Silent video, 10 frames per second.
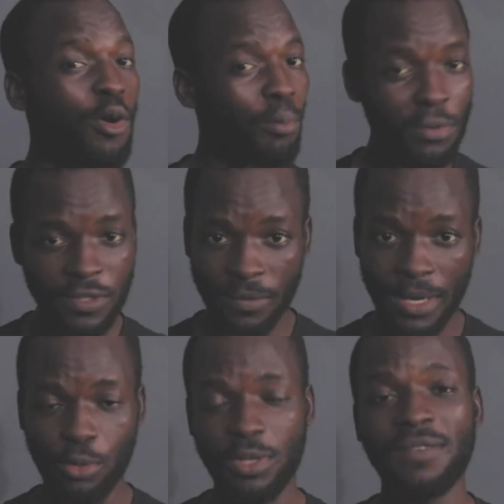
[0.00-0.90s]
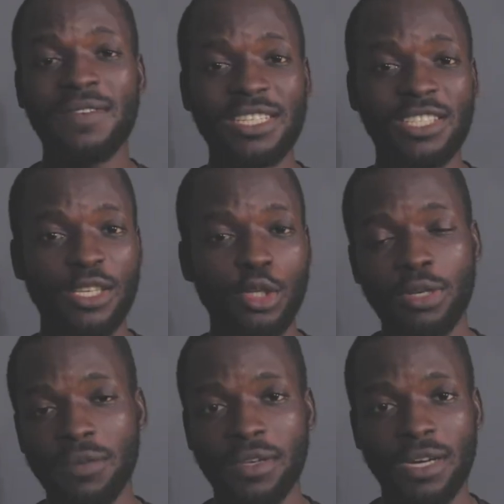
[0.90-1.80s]
Most farmers don't give their chicken
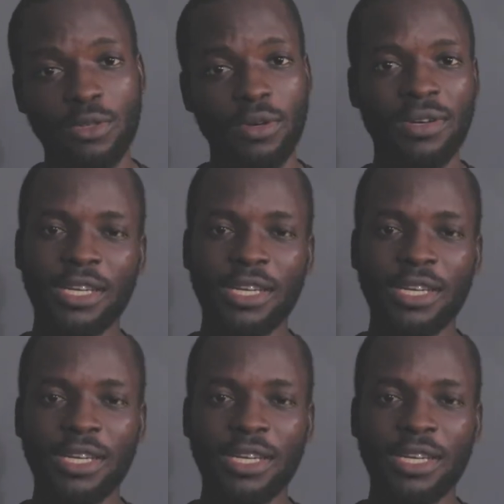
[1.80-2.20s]
grower feed at all.